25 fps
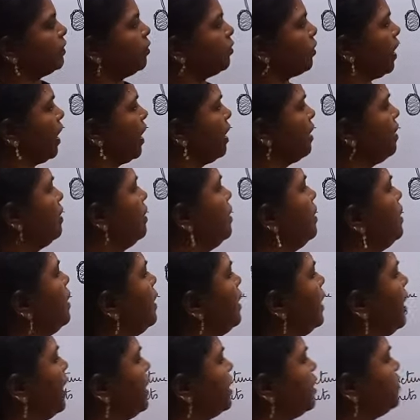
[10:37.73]
Okay?
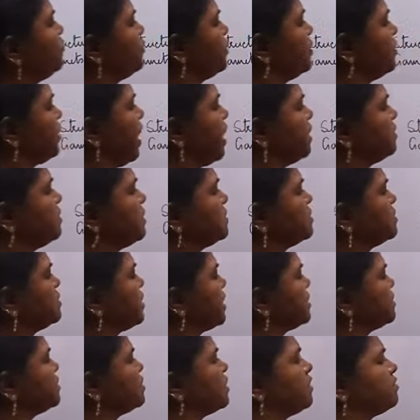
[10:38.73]
And if you take the
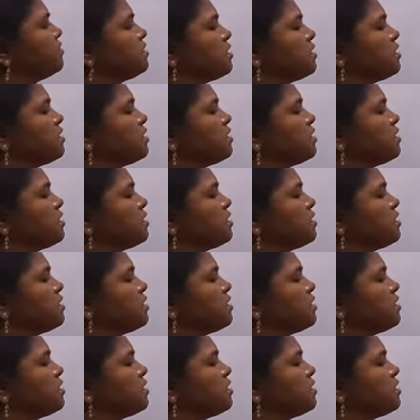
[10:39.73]
structure